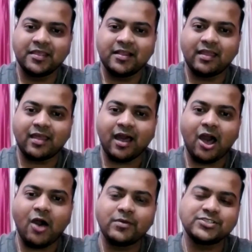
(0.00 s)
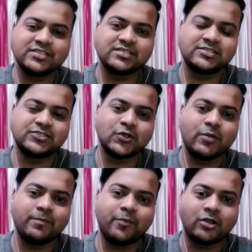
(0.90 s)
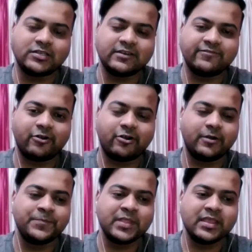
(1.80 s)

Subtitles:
like how much is it so important for